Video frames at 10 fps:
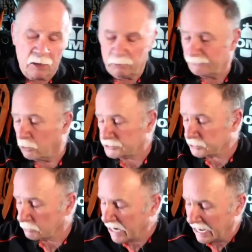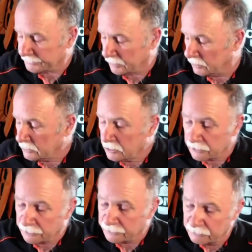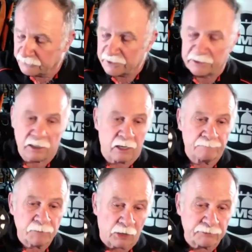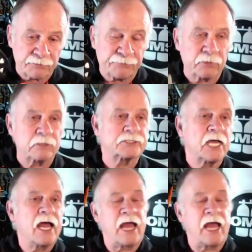We've also got the 100 footers